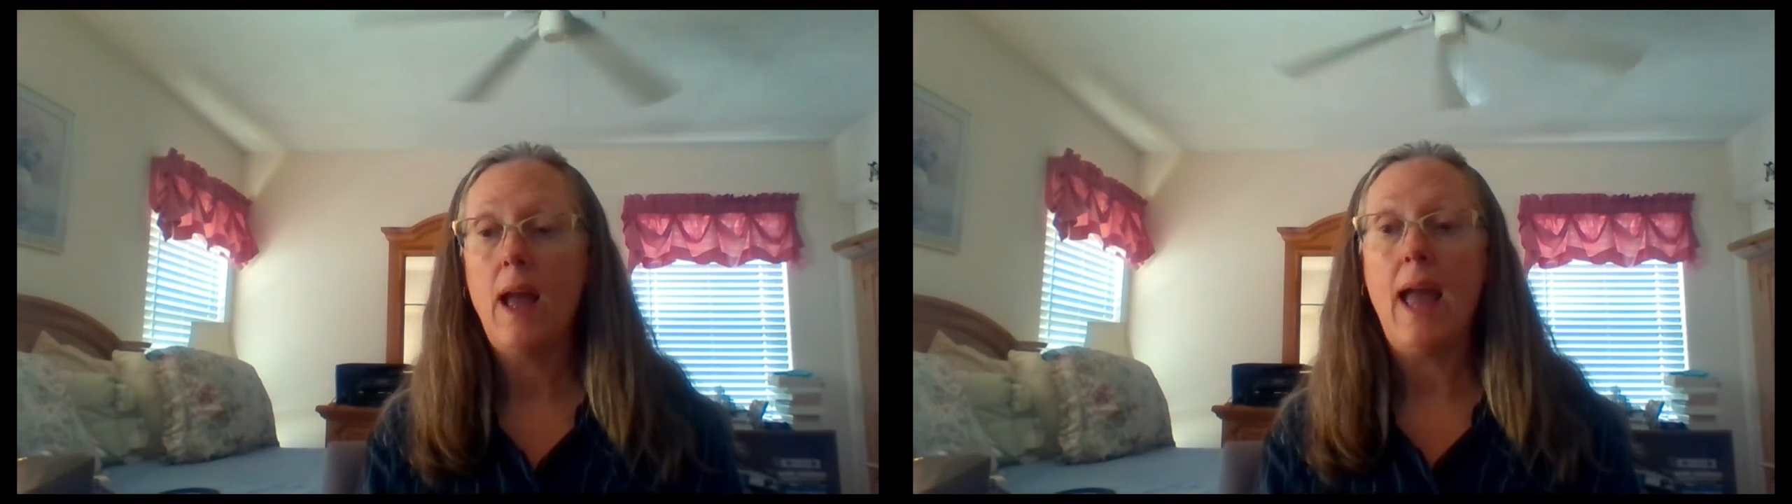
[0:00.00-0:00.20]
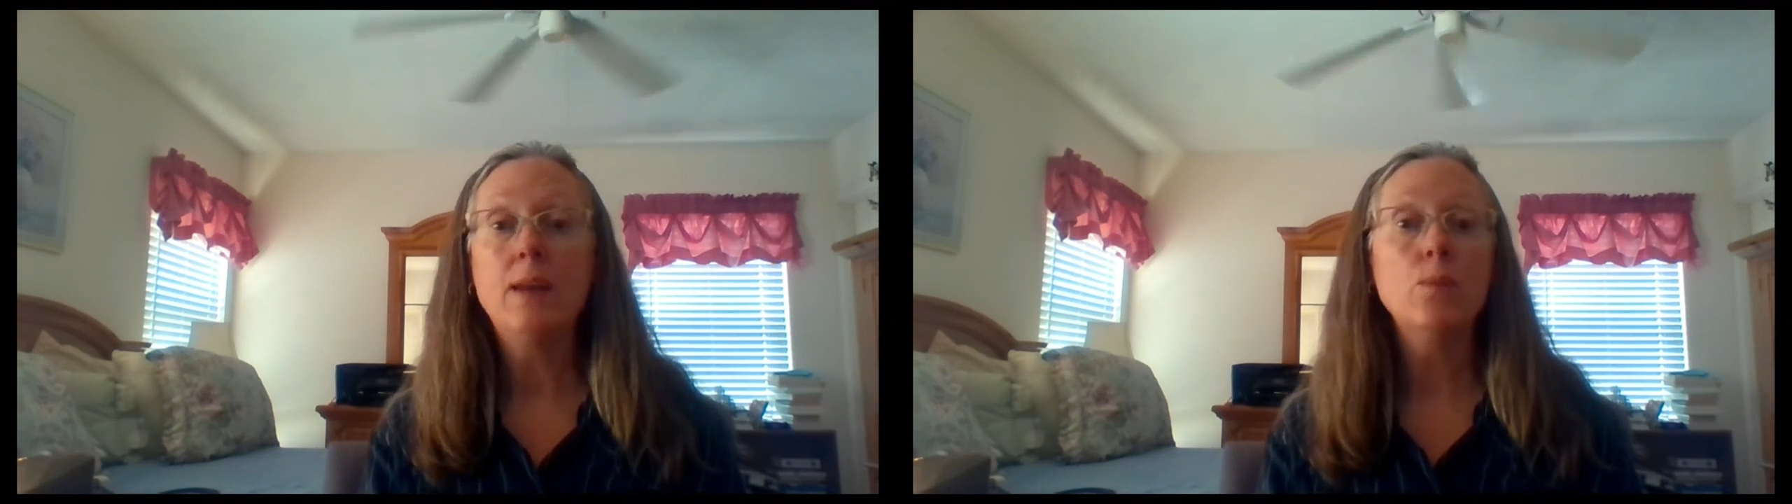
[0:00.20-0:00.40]

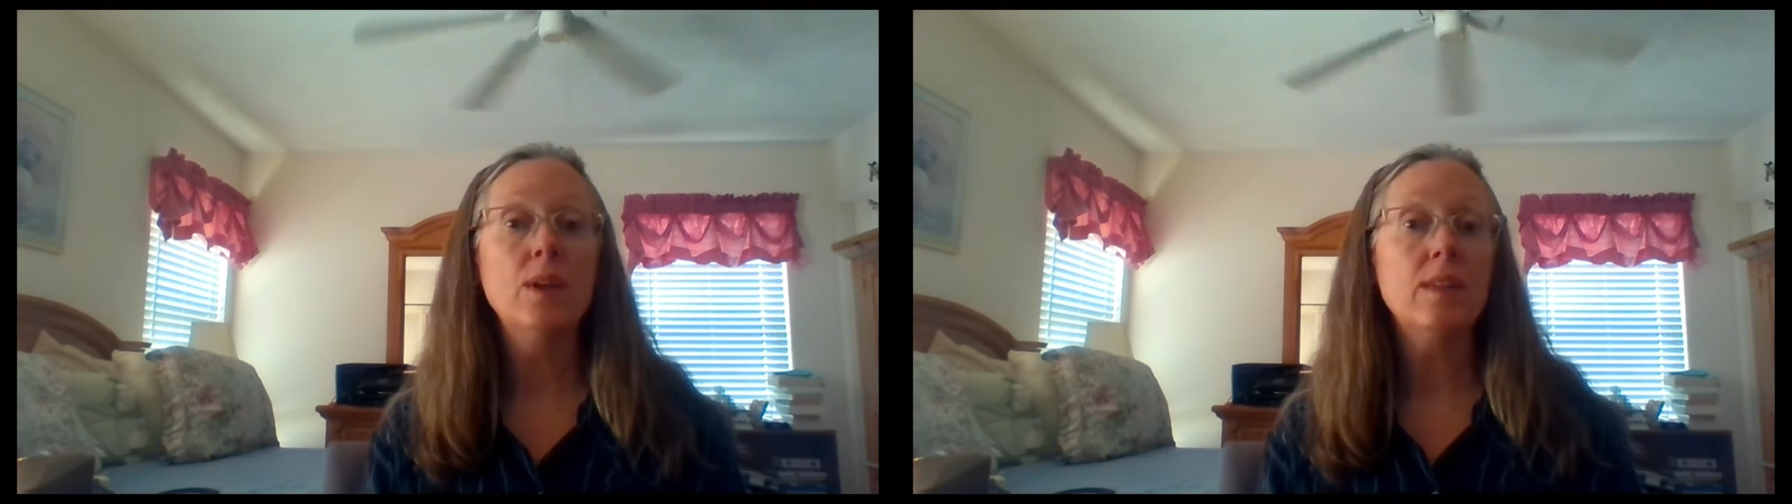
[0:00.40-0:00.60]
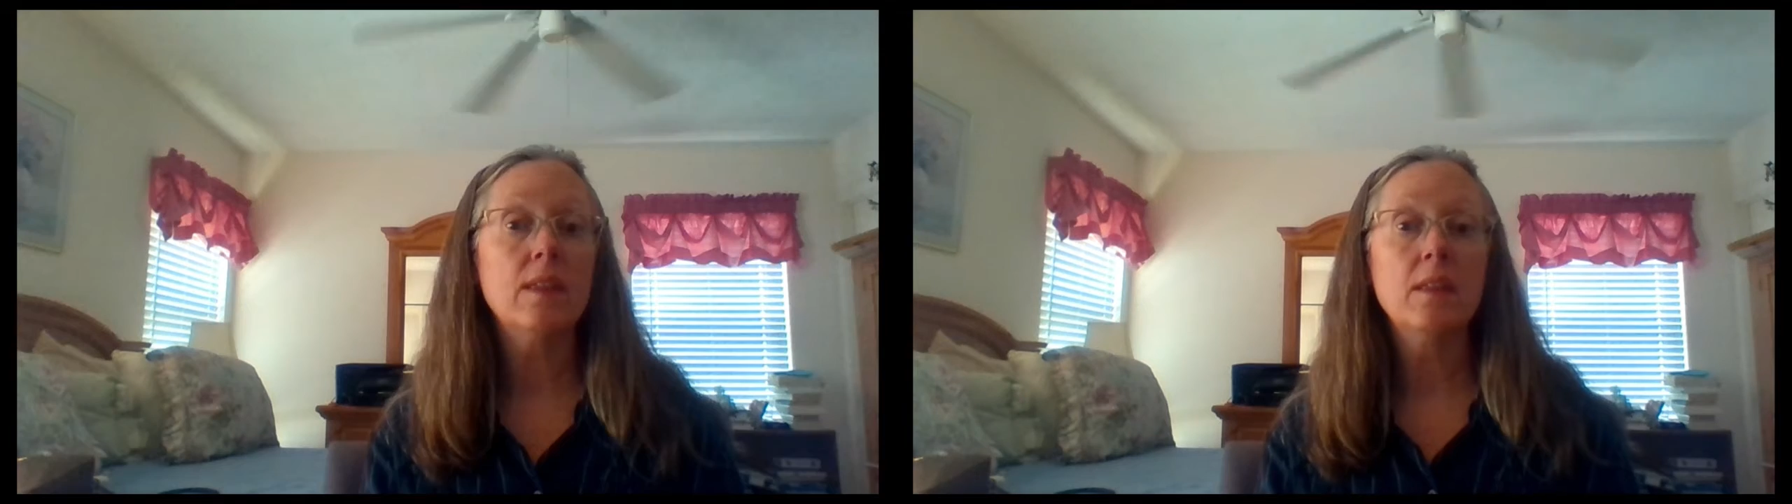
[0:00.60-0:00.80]
And
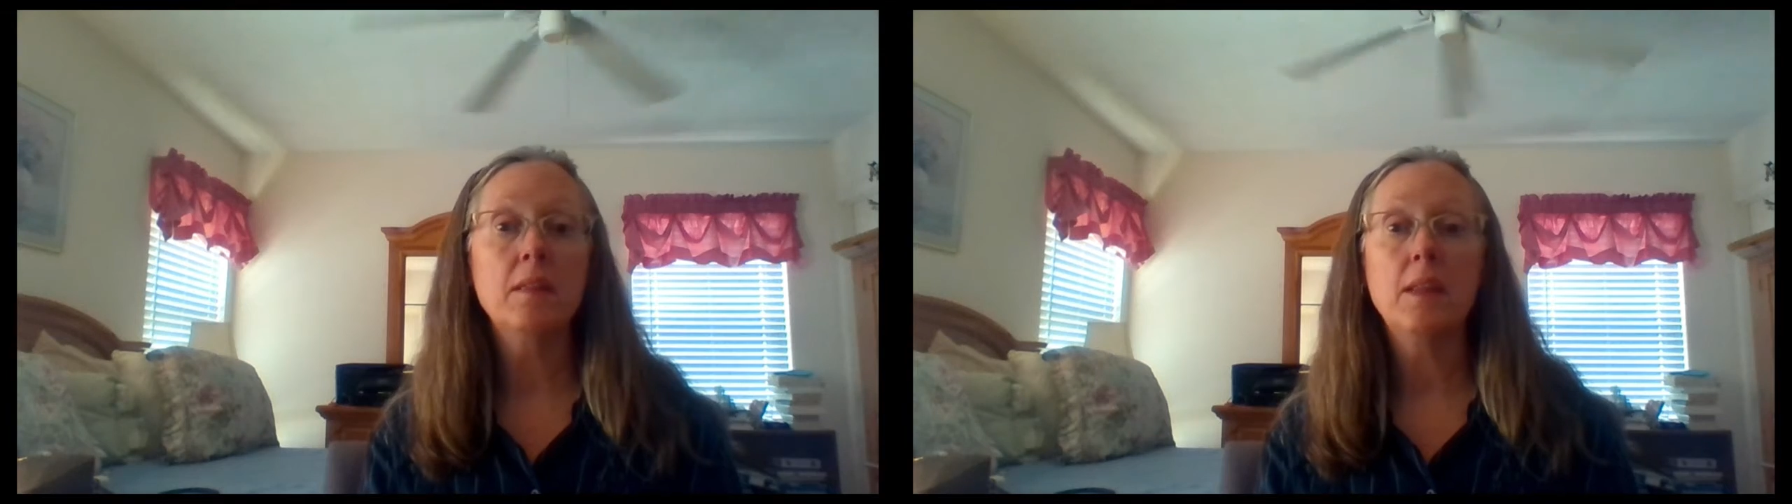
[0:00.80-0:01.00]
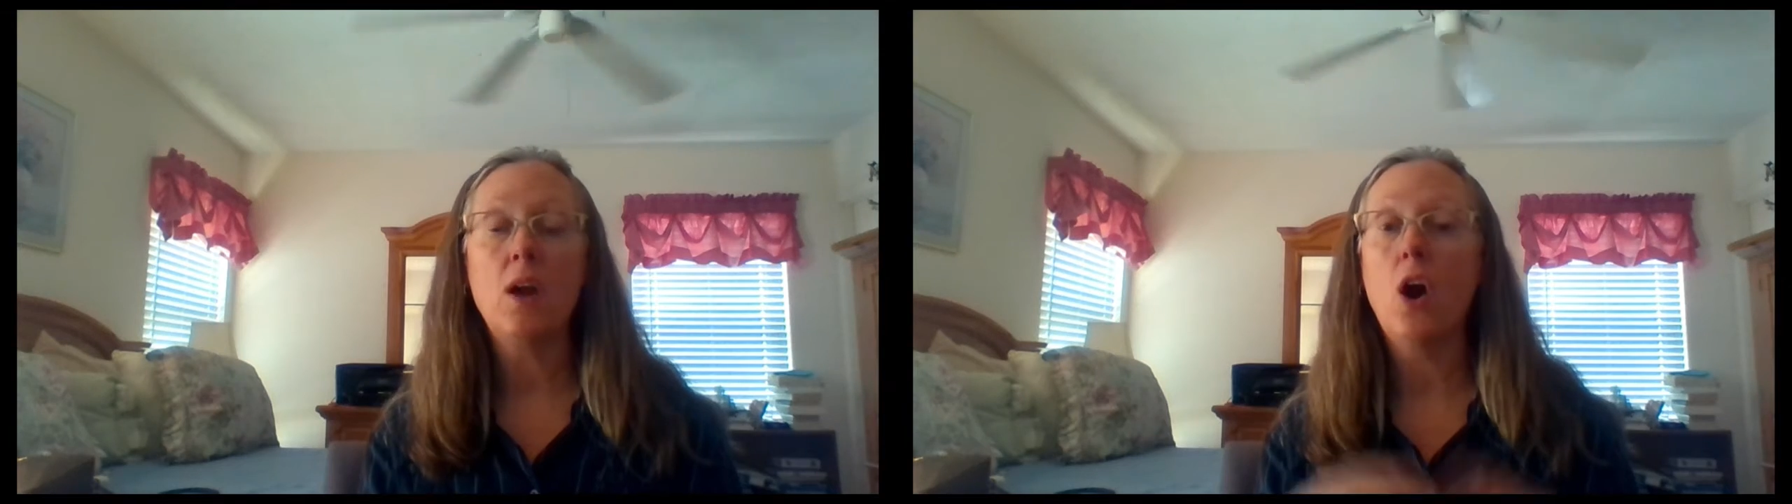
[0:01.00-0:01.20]
with
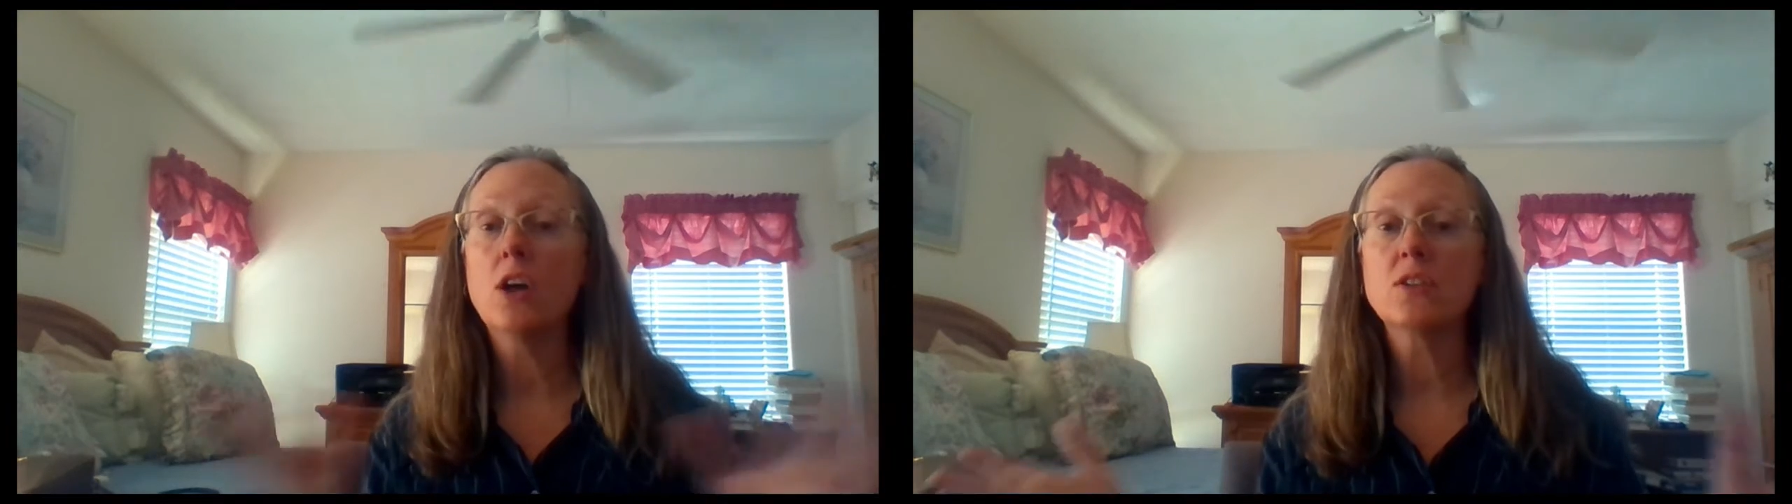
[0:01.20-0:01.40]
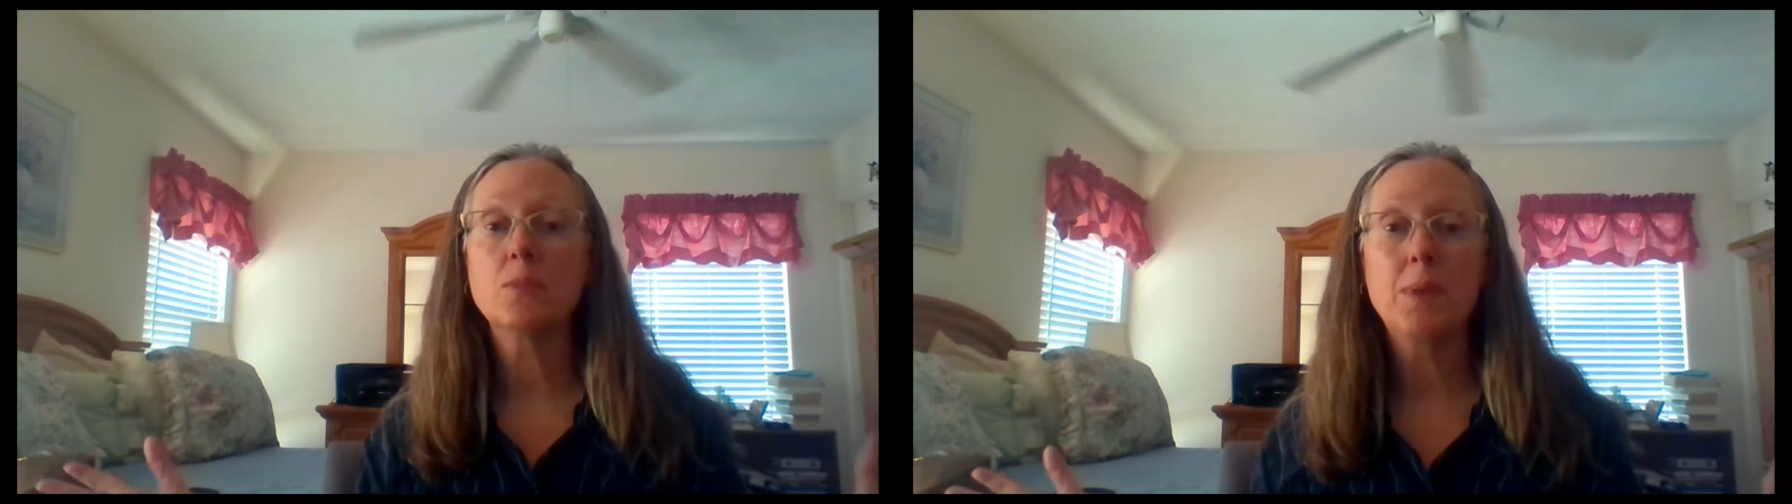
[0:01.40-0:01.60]
the
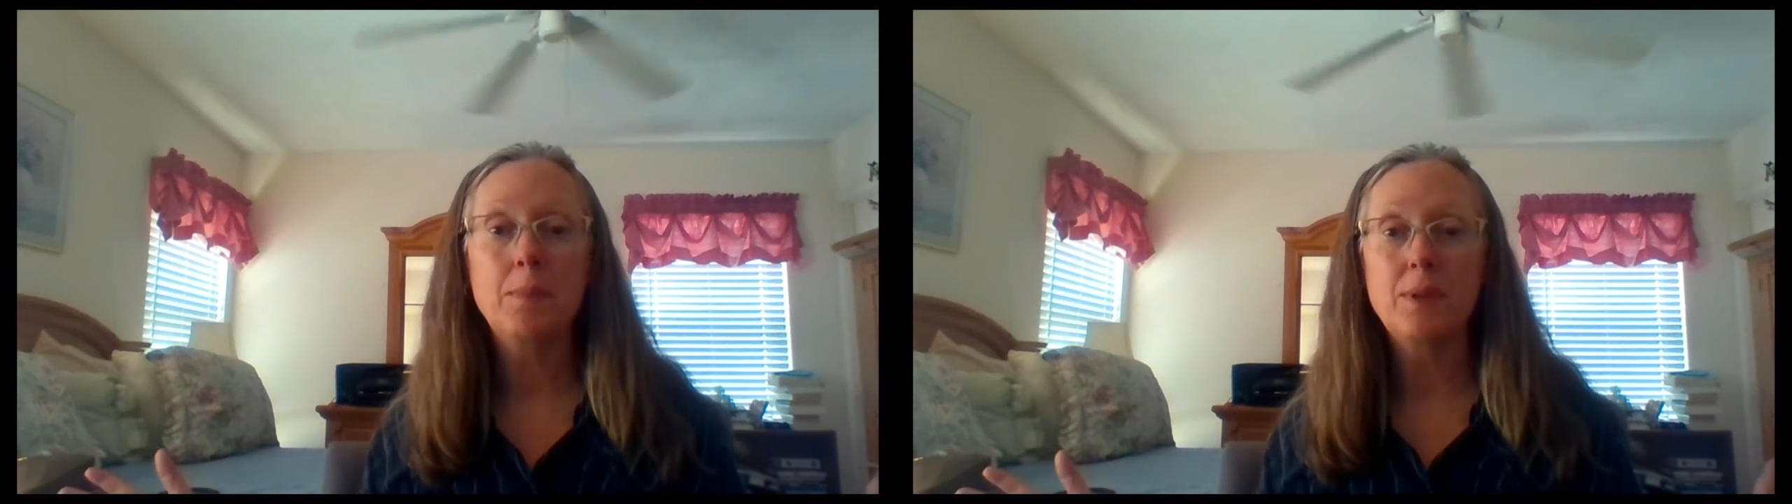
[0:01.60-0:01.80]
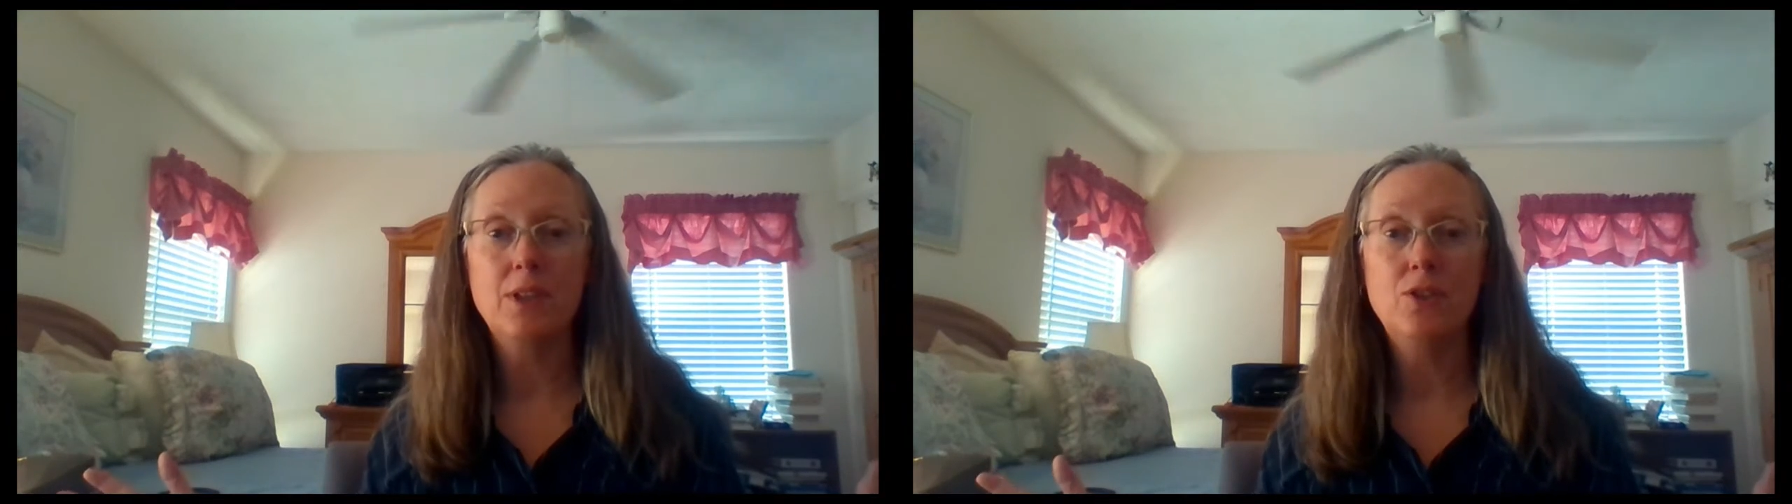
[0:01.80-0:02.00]
arts
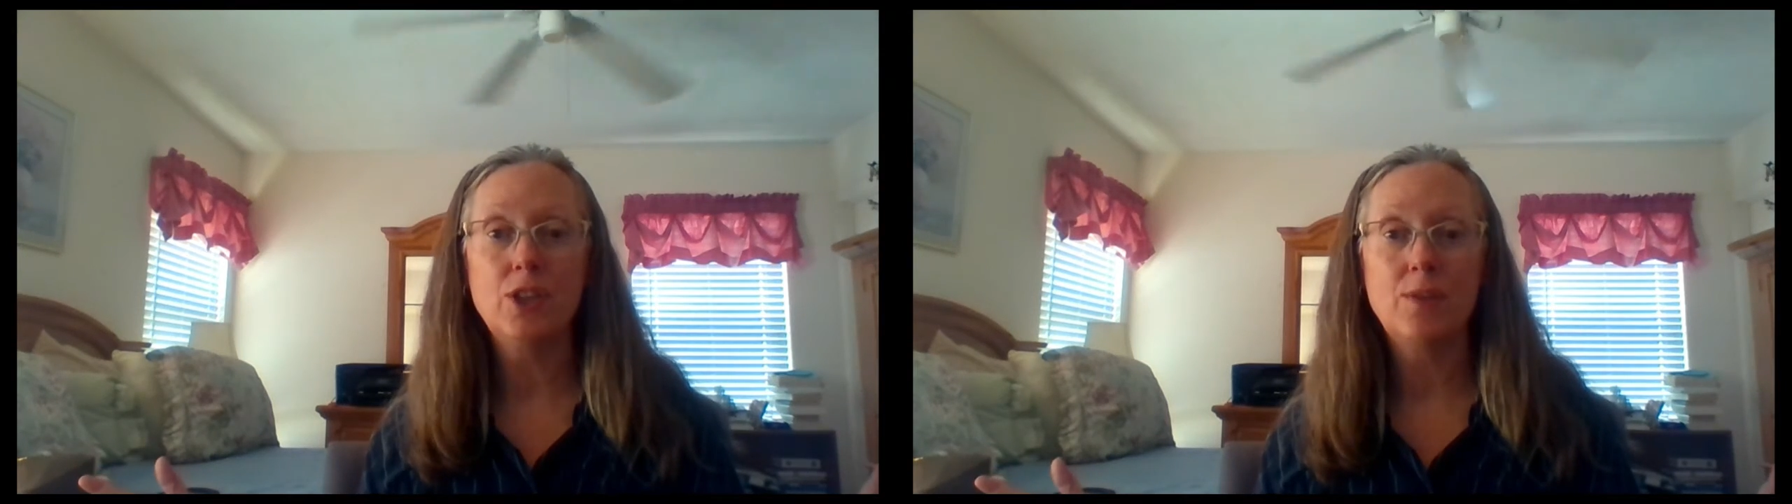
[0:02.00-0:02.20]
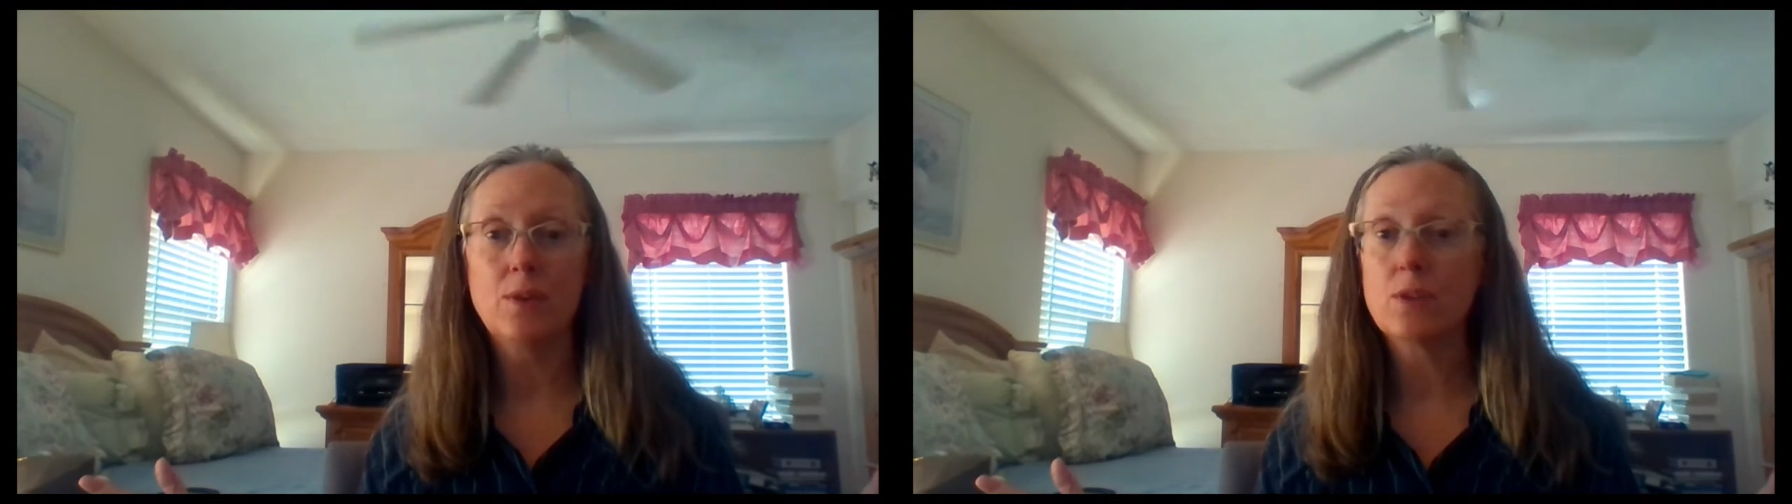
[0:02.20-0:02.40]
people in general,